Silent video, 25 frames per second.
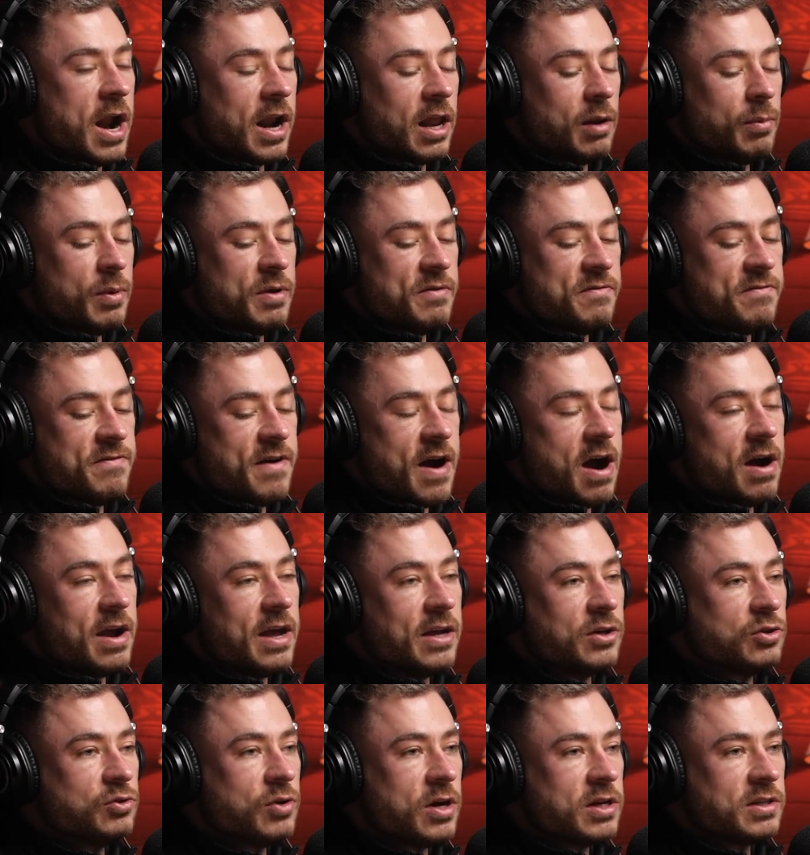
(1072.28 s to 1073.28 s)
And it'll be
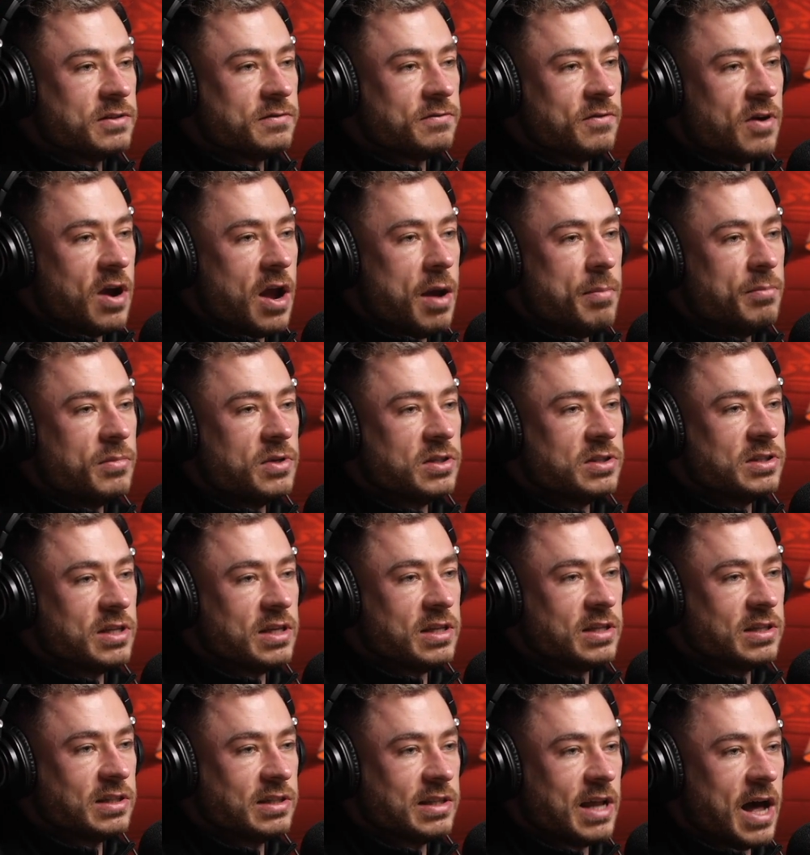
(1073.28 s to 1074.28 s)
very interesting for him to
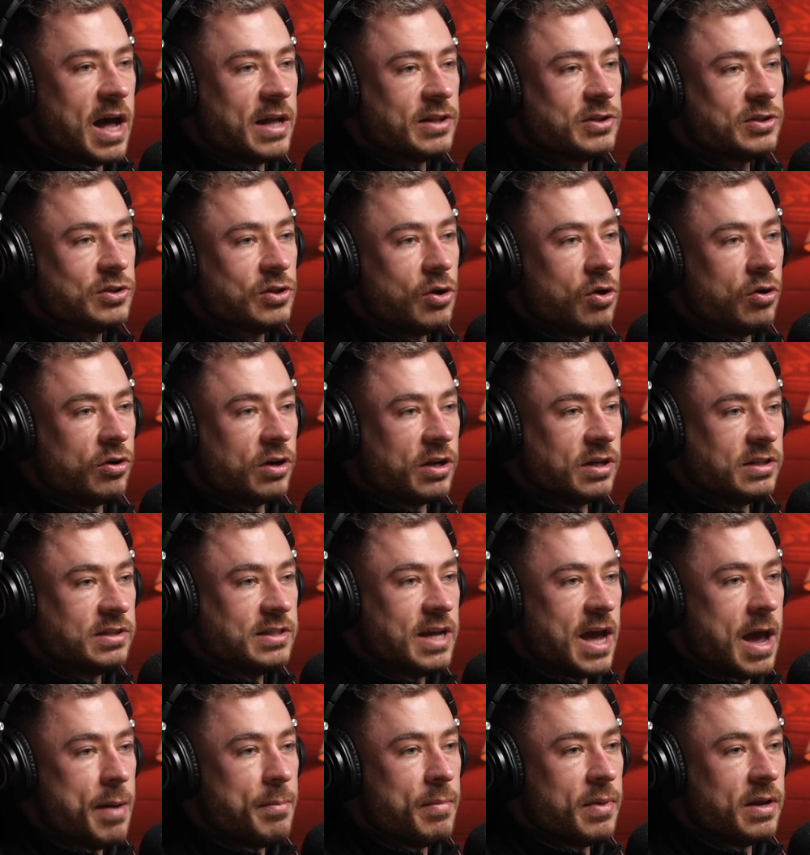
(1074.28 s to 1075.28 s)
see the stats on
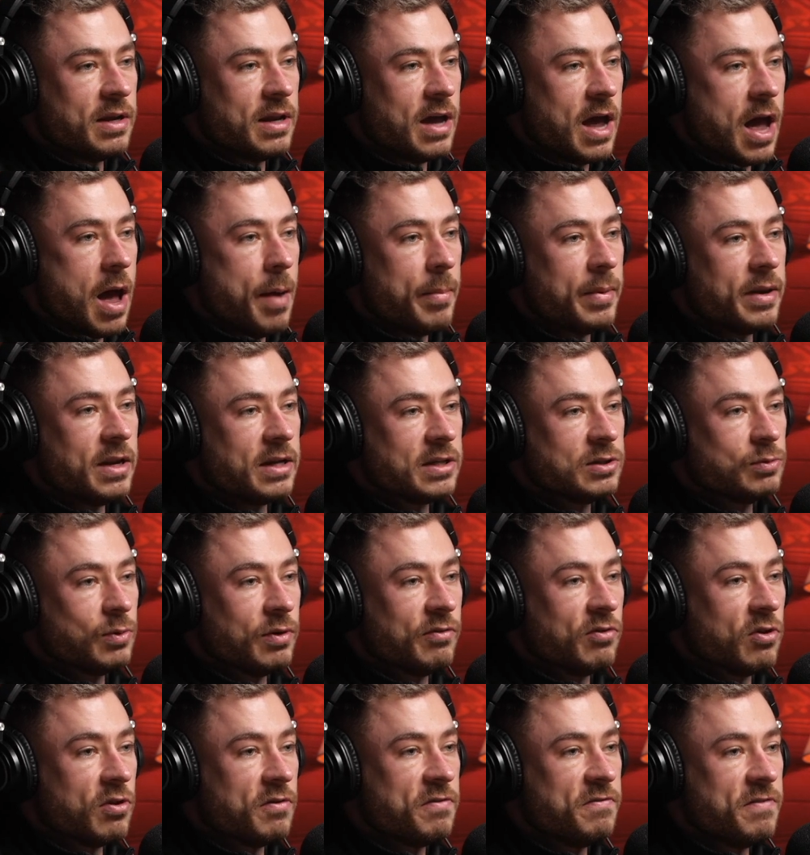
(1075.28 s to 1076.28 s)
contentment, happiness
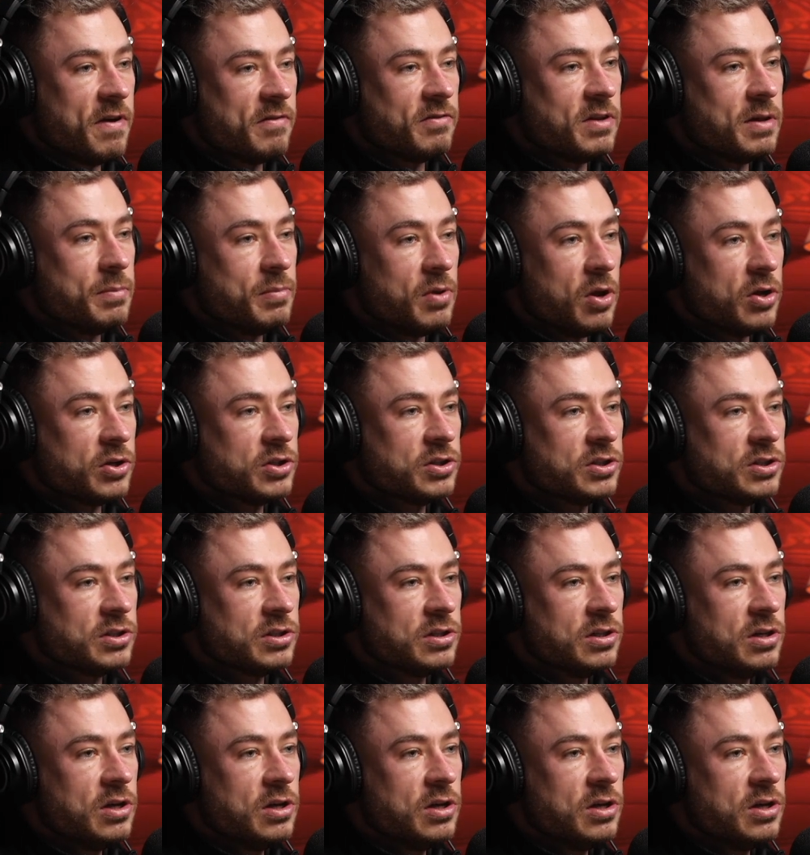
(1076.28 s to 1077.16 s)
whenever they're 50 plus.